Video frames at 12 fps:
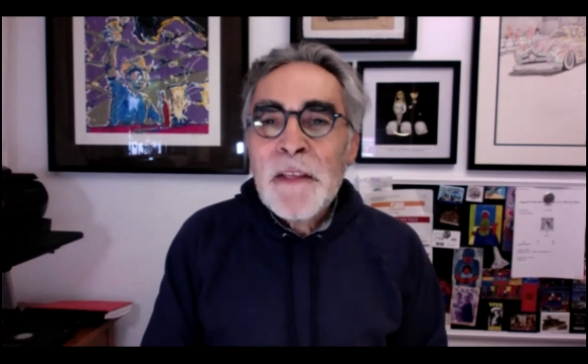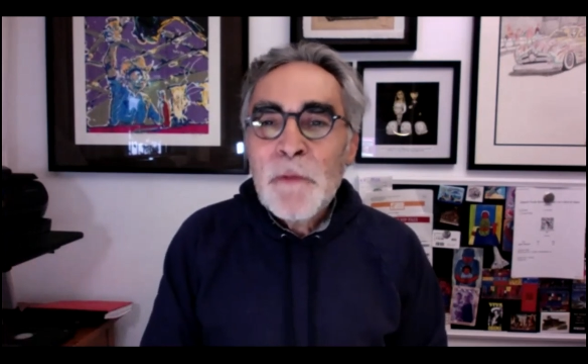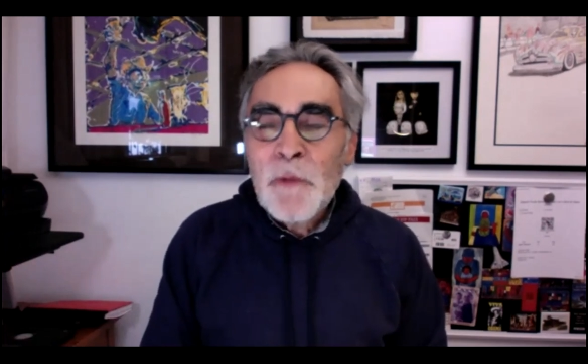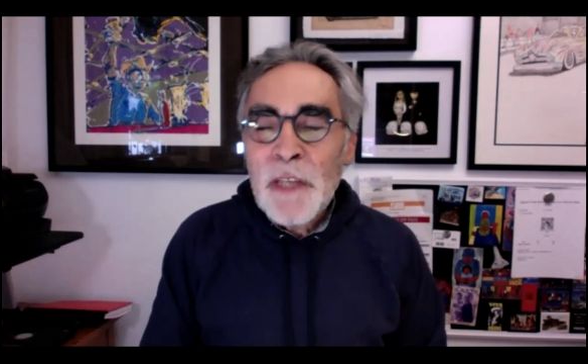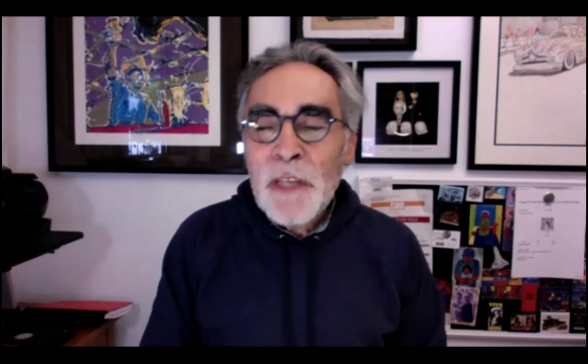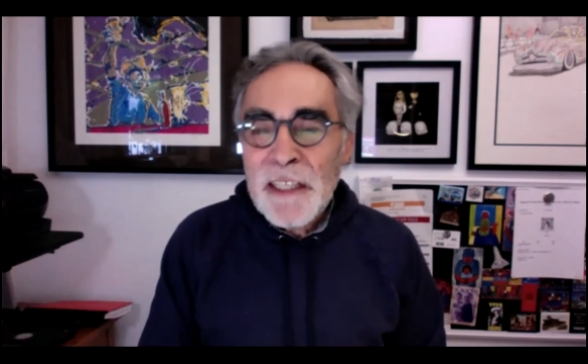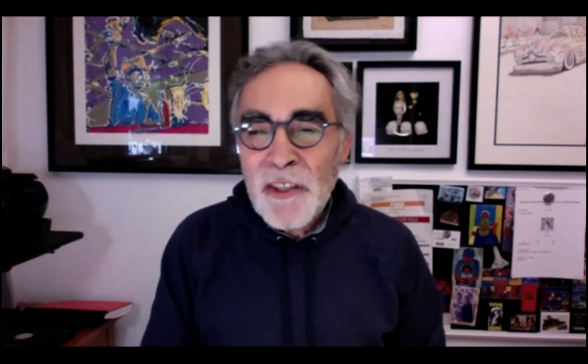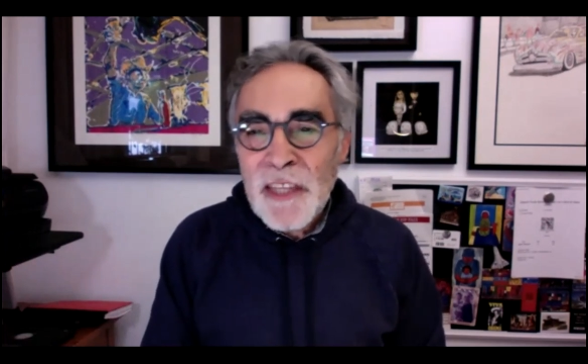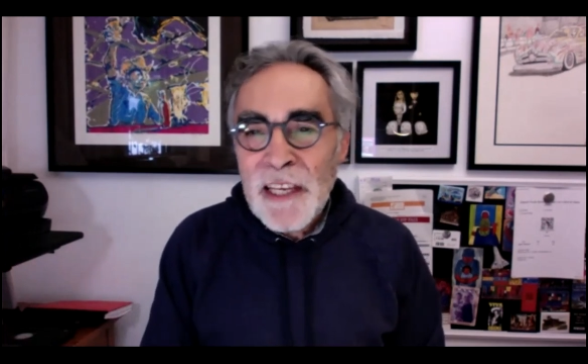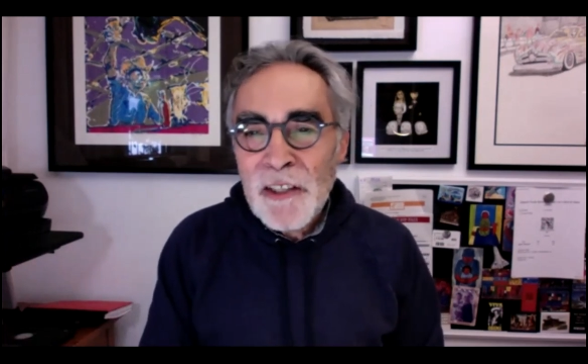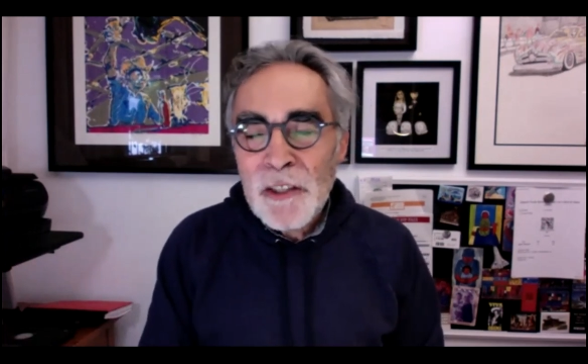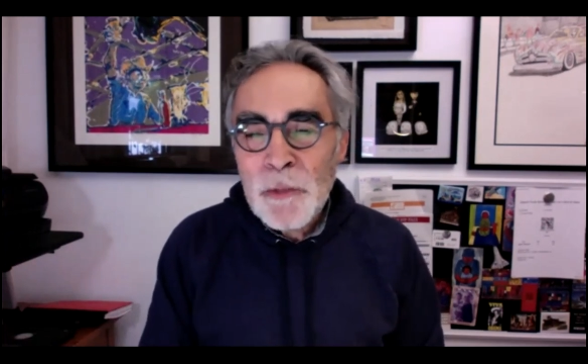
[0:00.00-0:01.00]
we'd like to
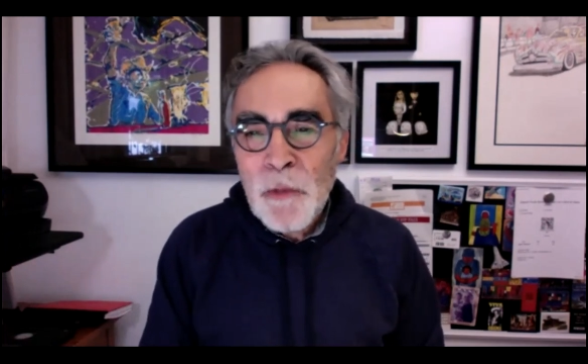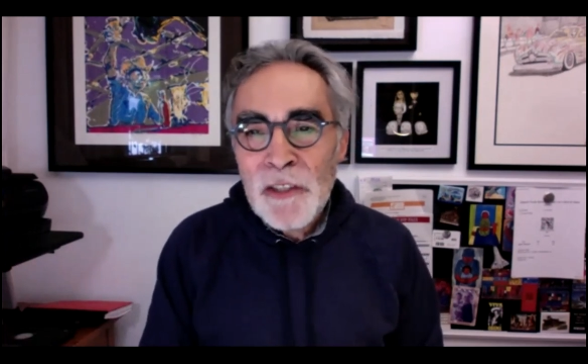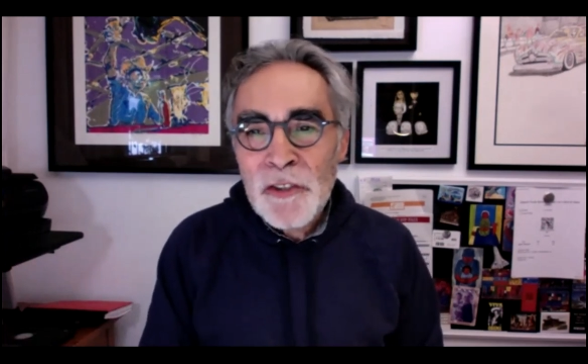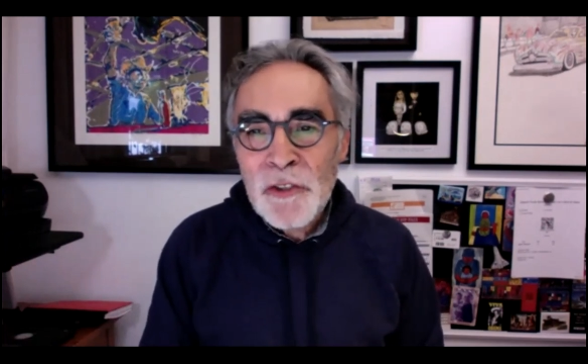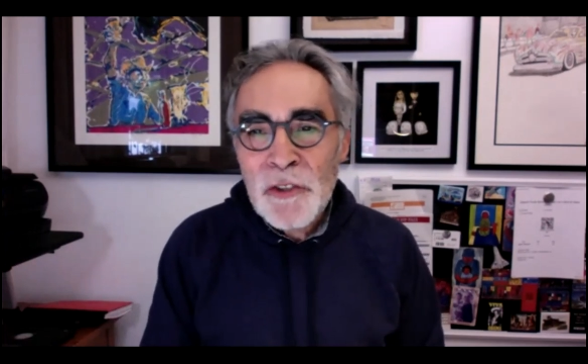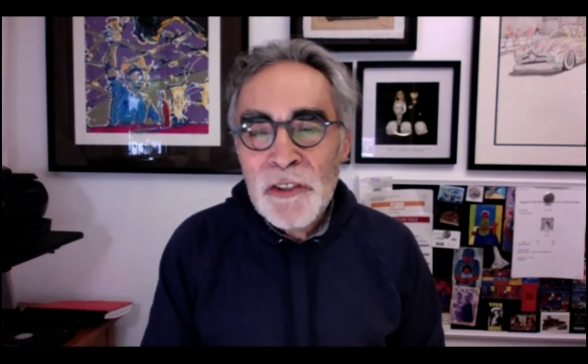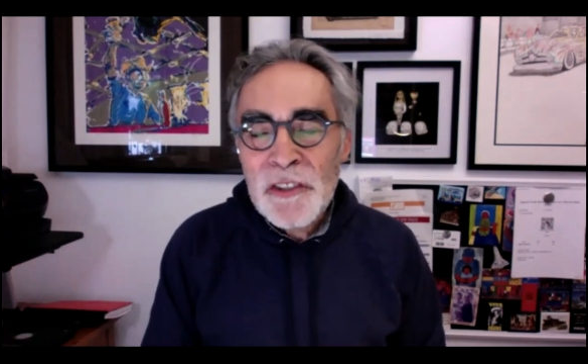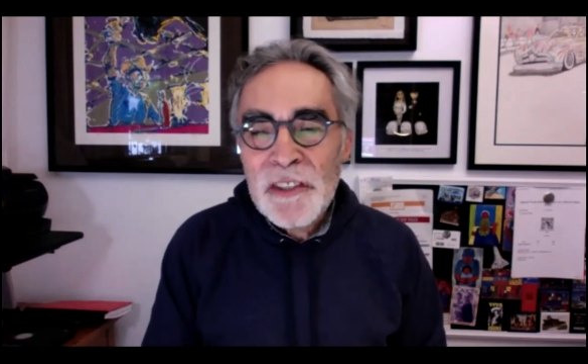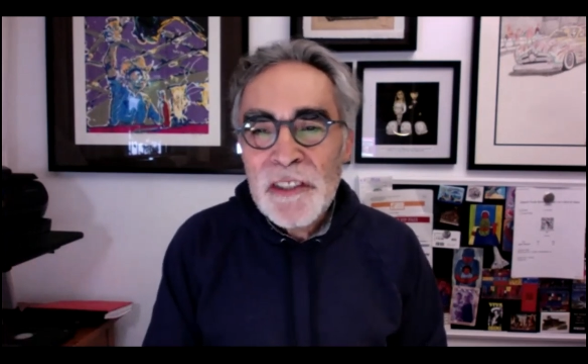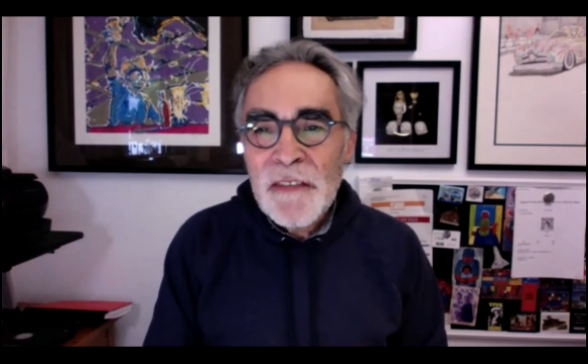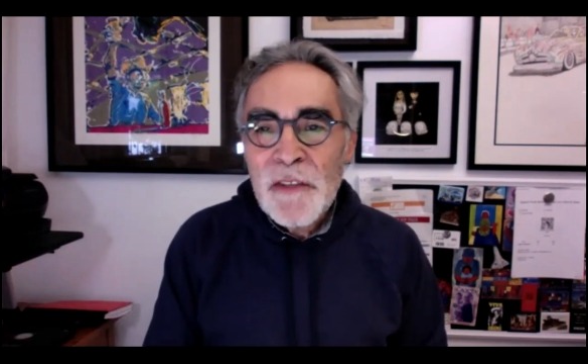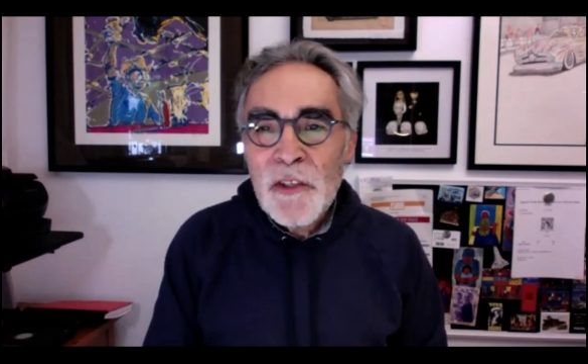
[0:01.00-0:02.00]
thank our sponsors,
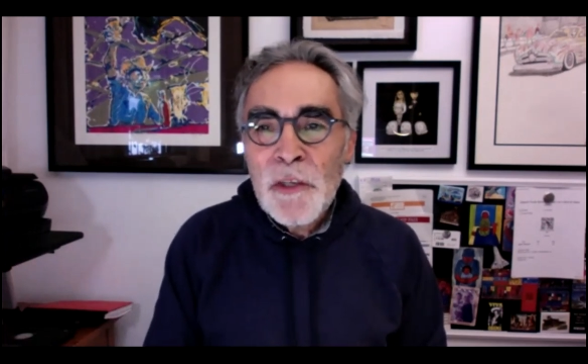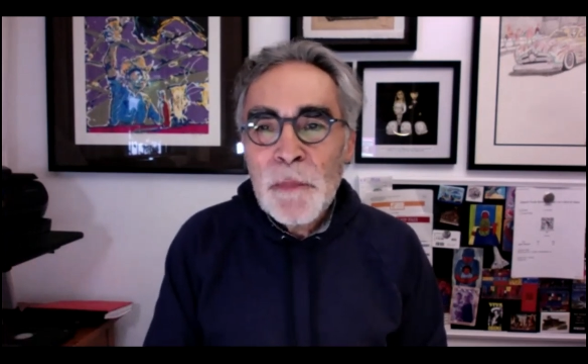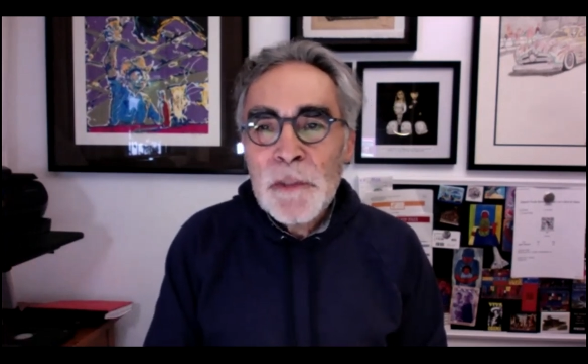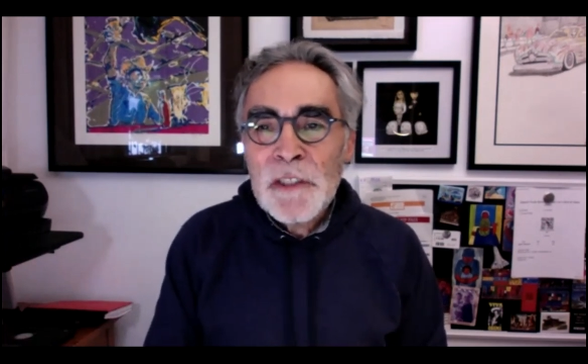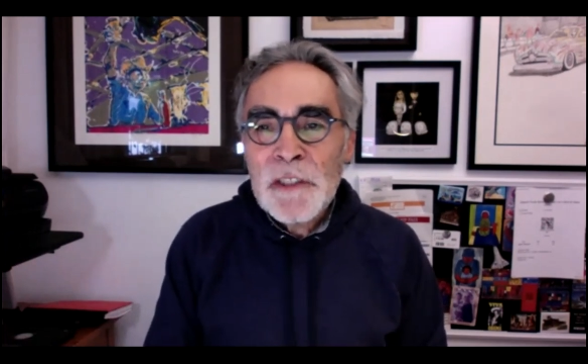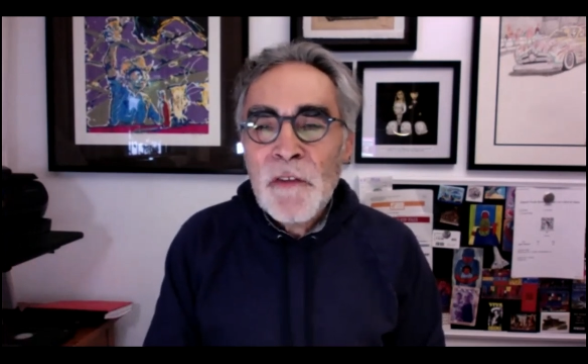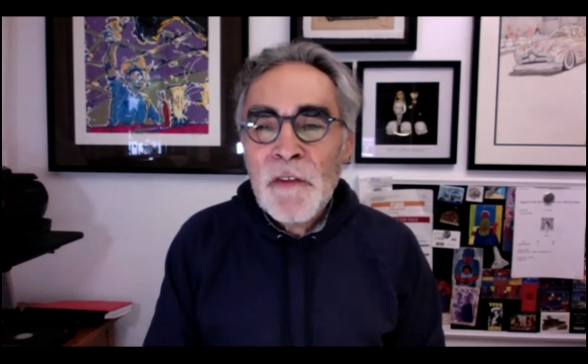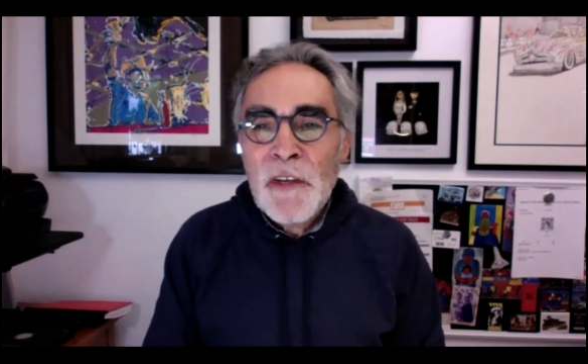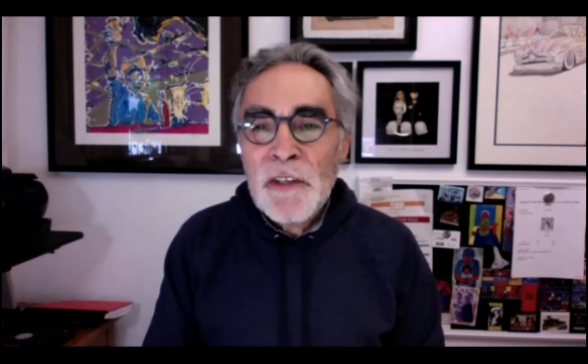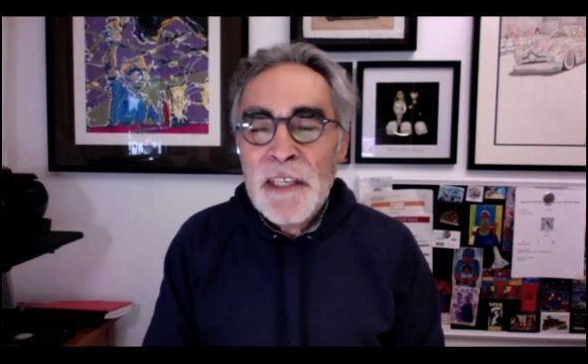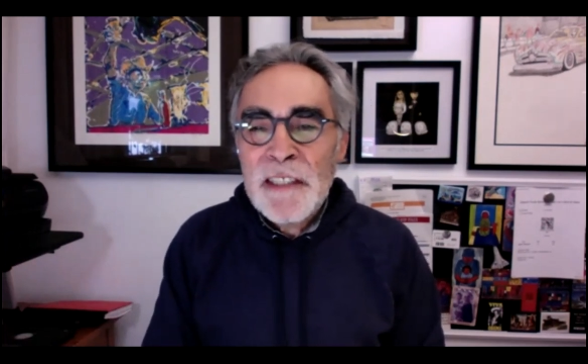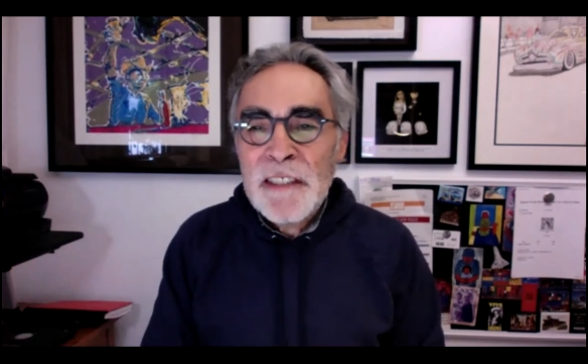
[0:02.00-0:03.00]
Union Pacific
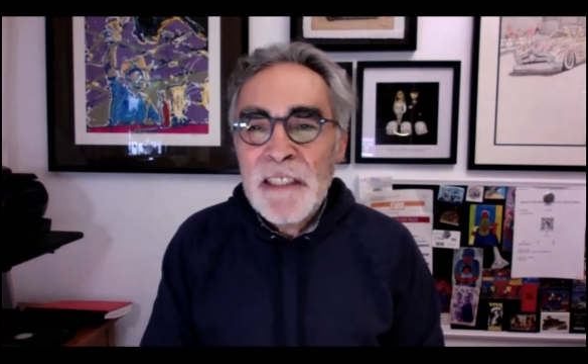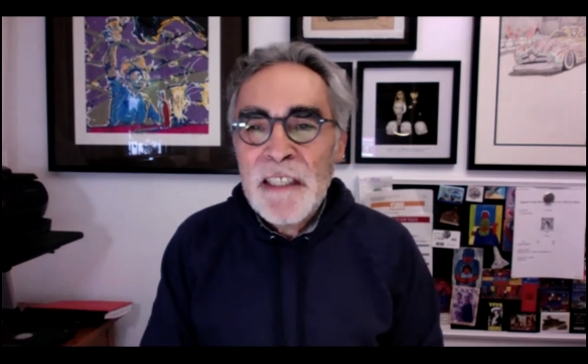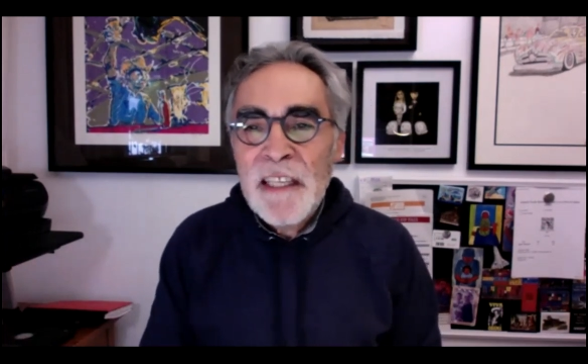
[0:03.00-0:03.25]
Foundation,